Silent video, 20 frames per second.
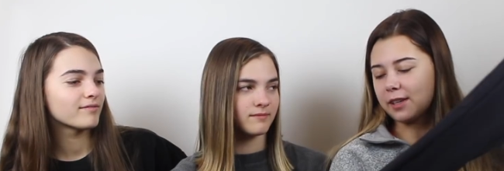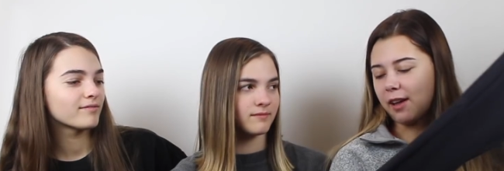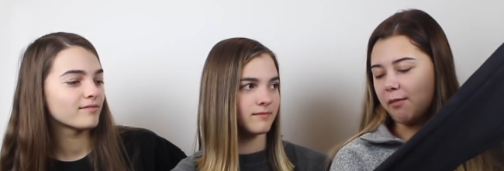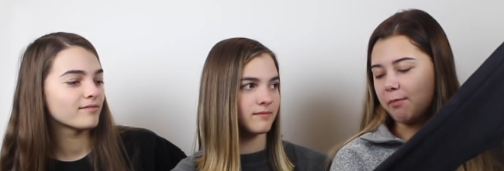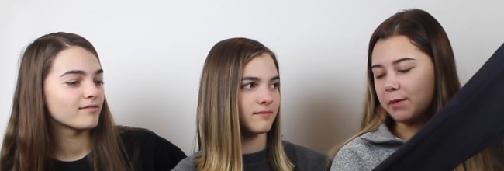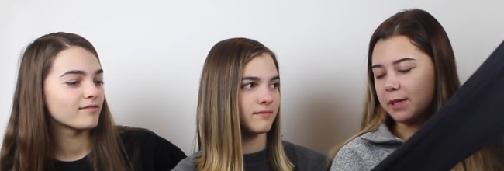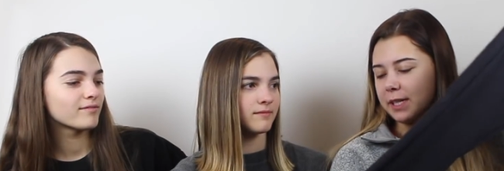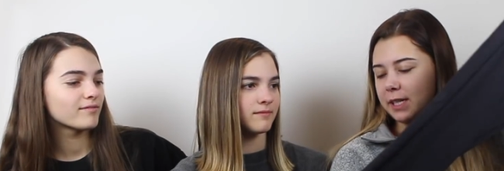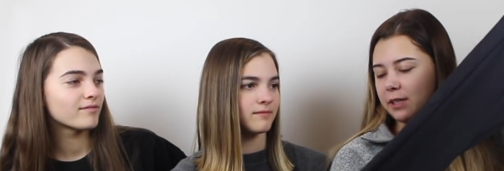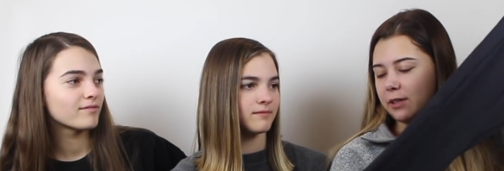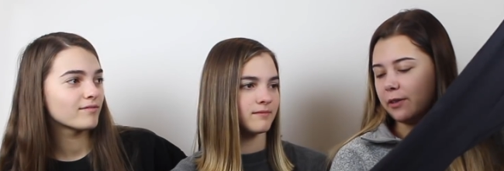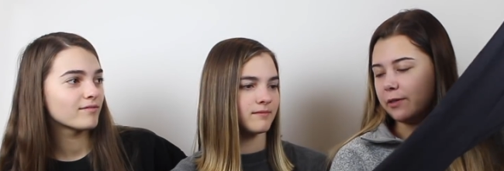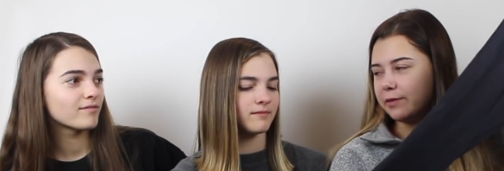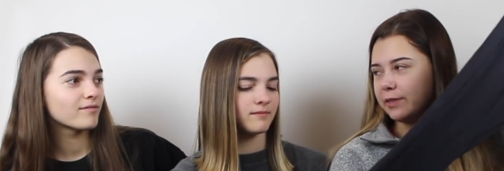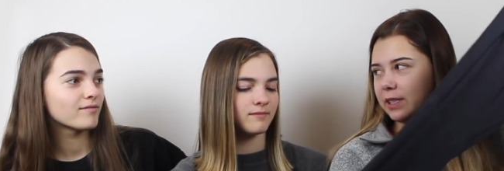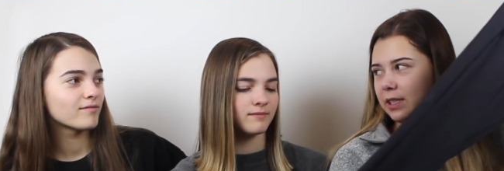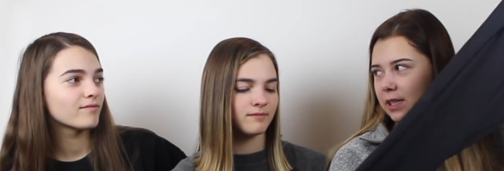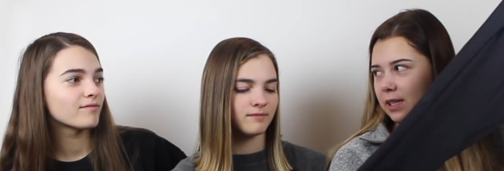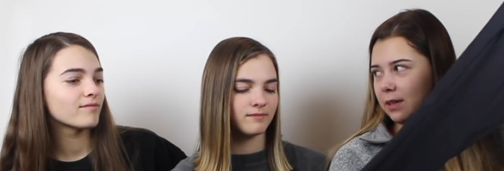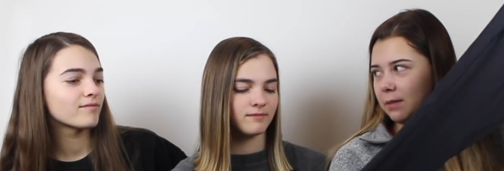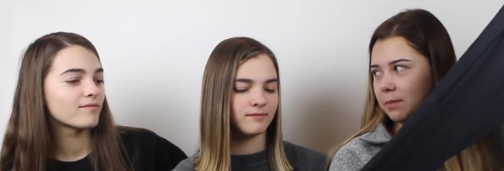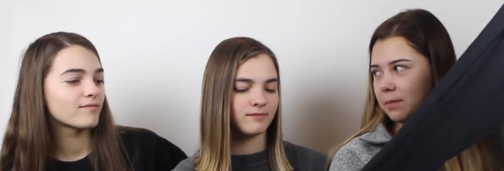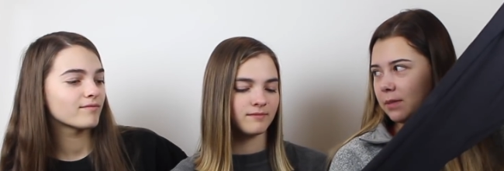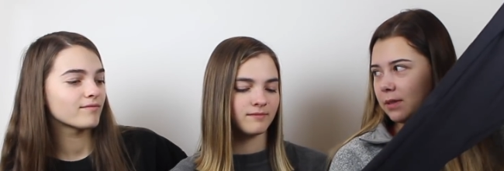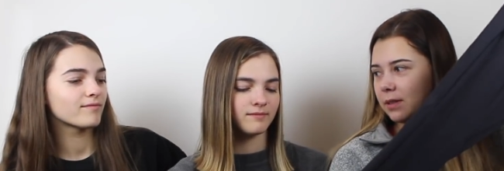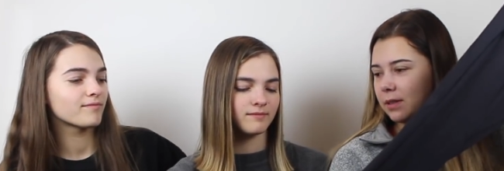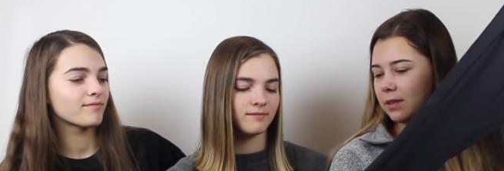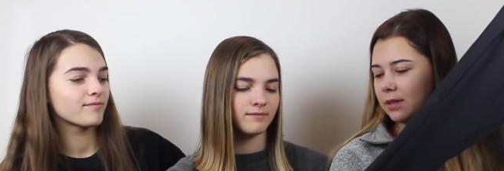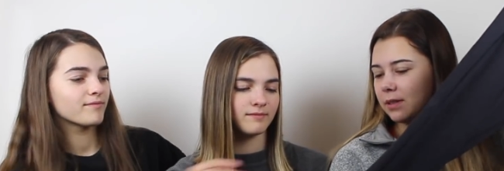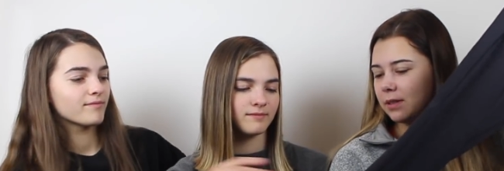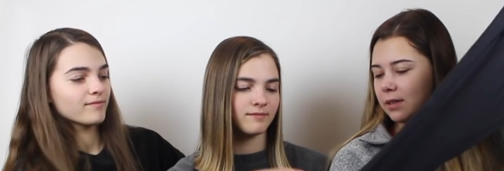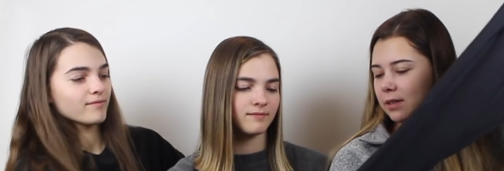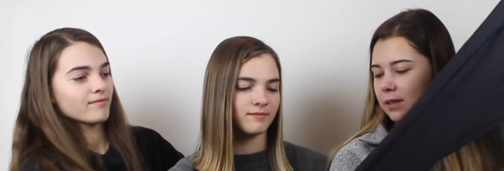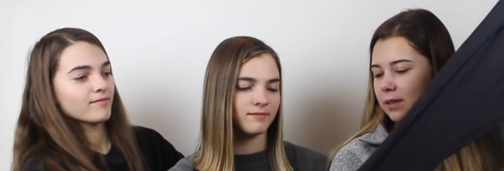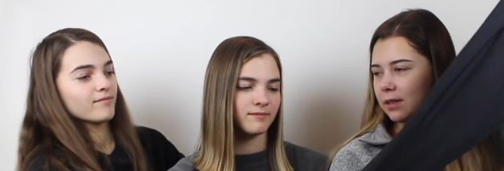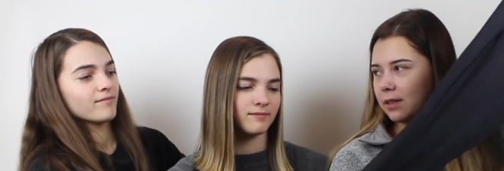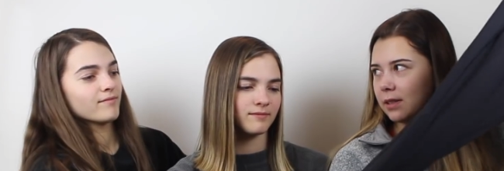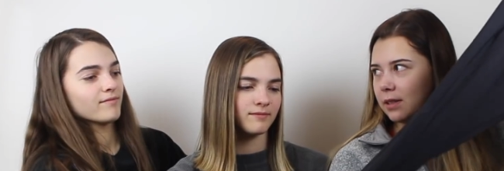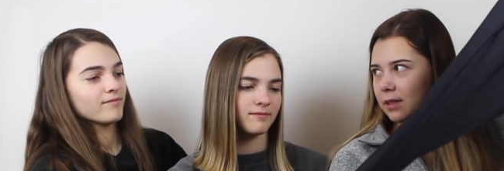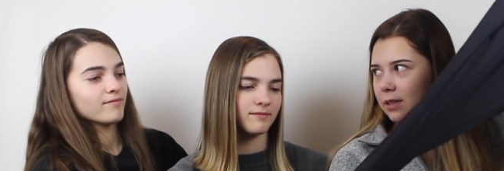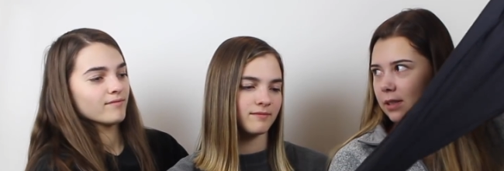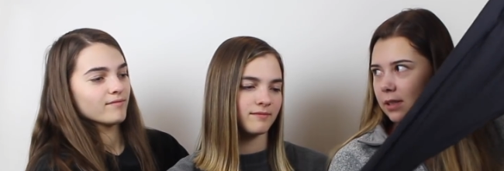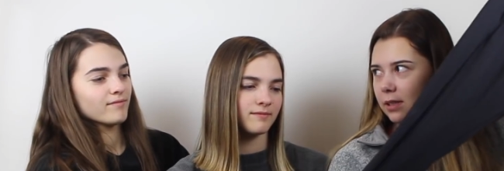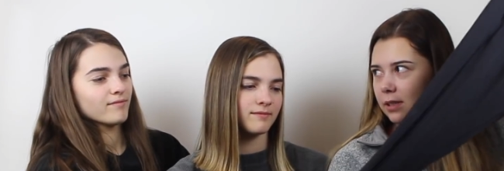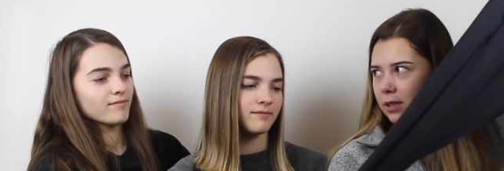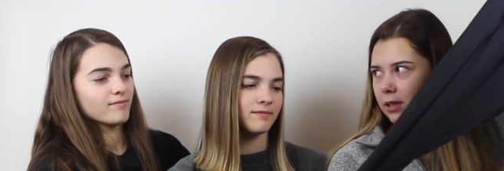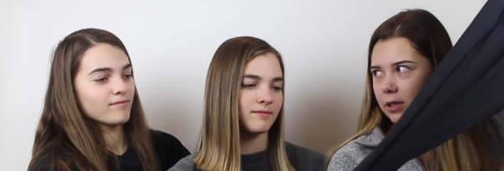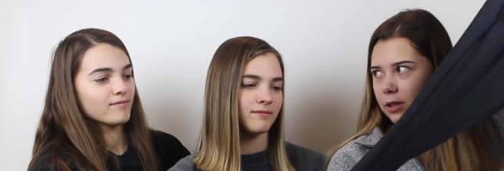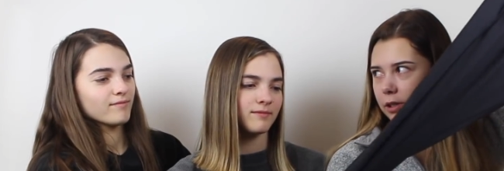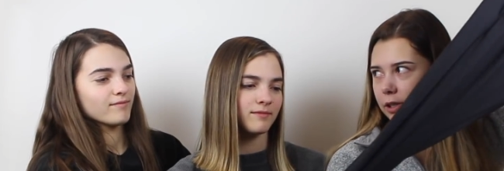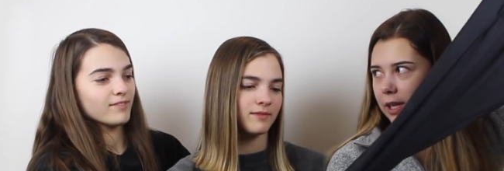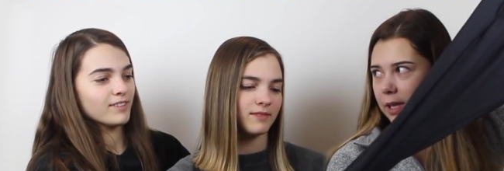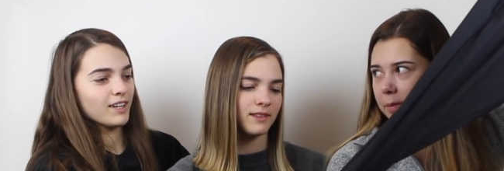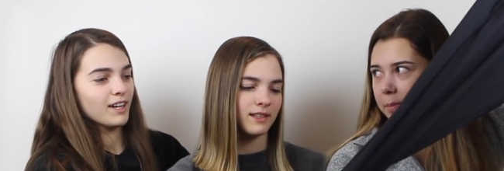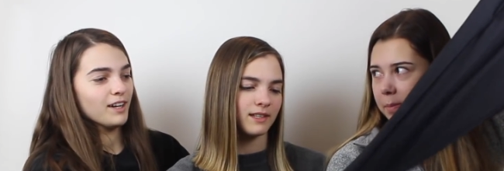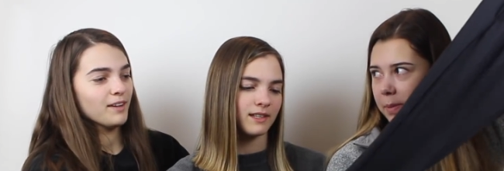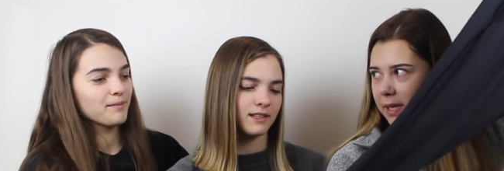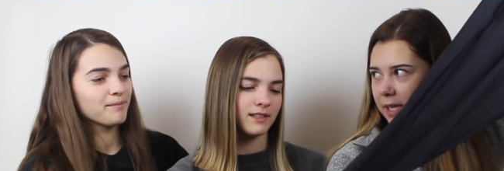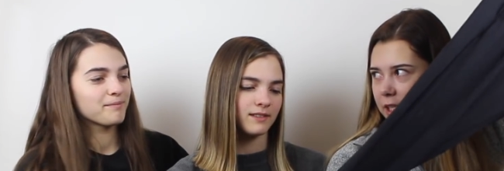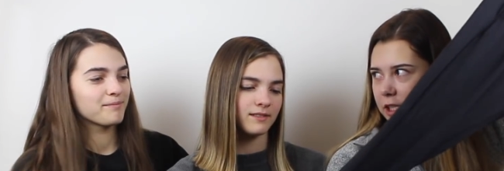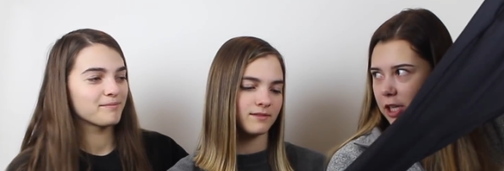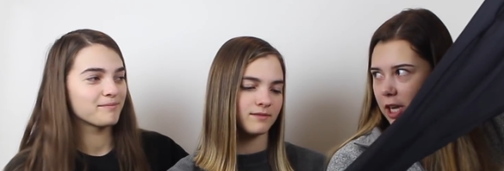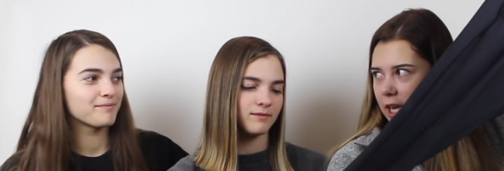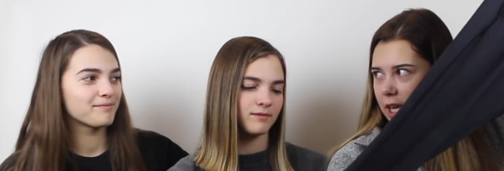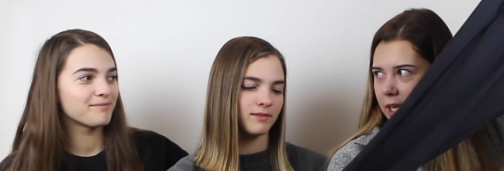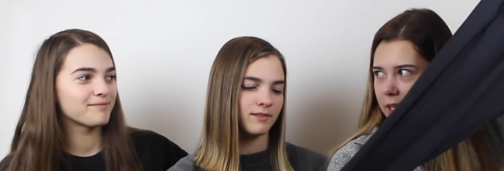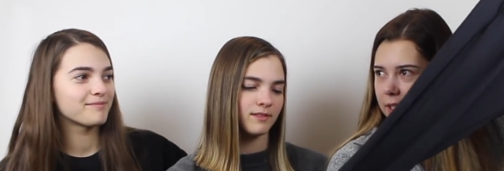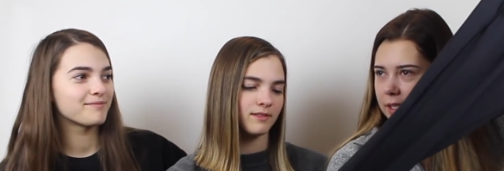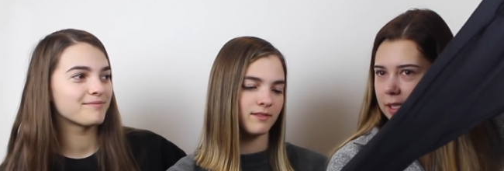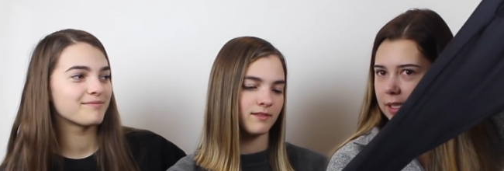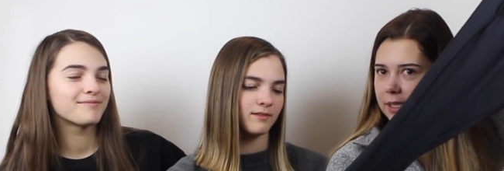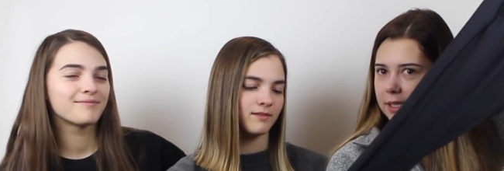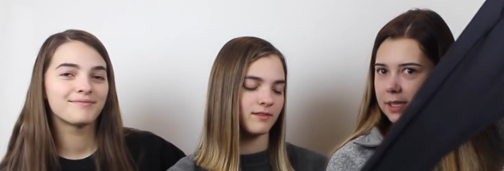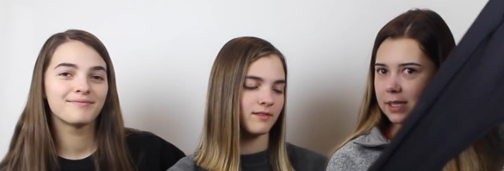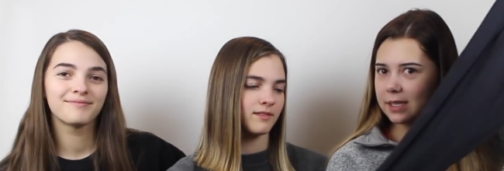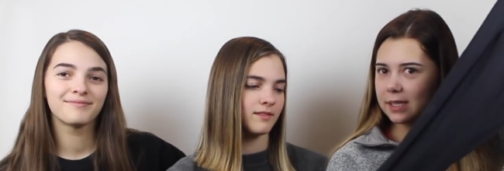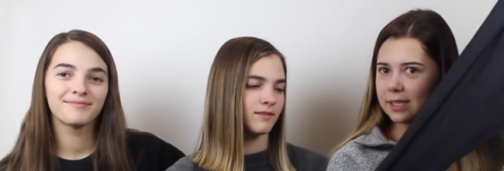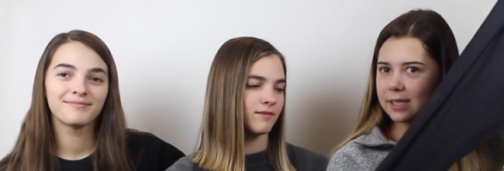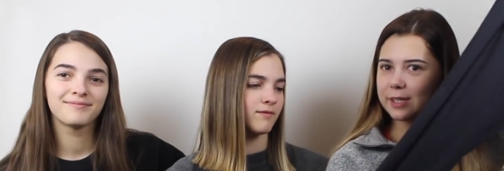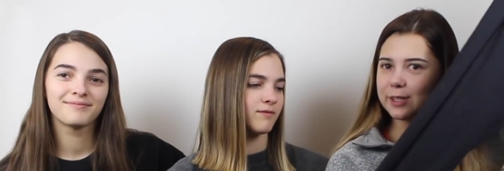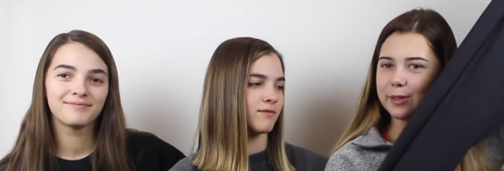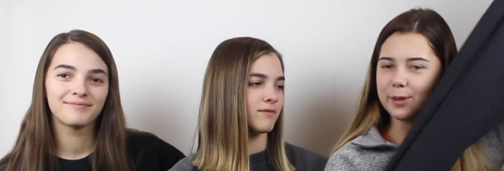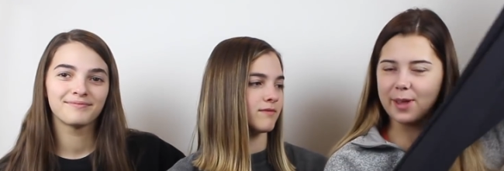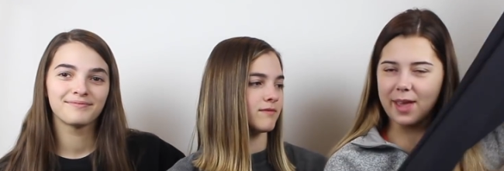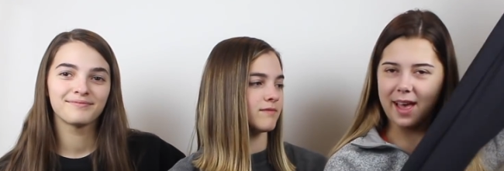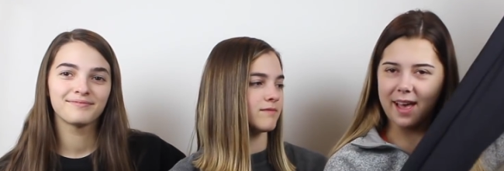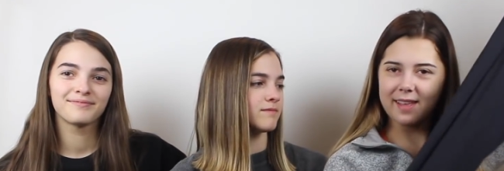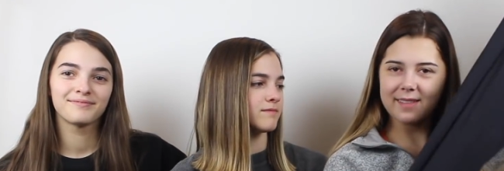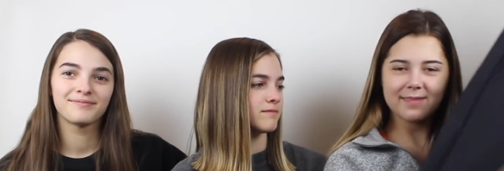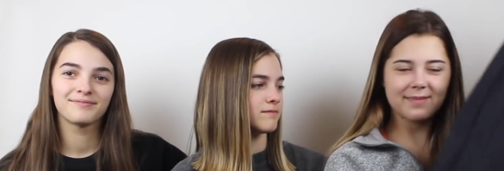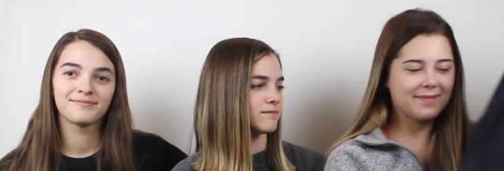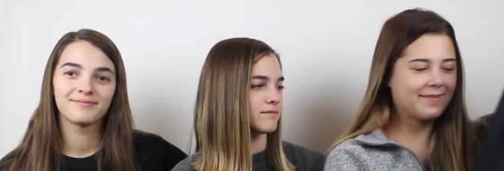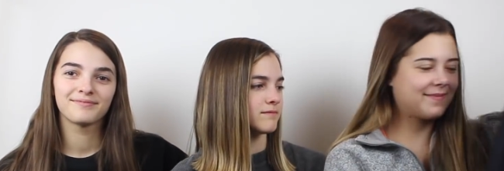Speaker 1: soft material, feel them. Like yeah. P Js, so yeah.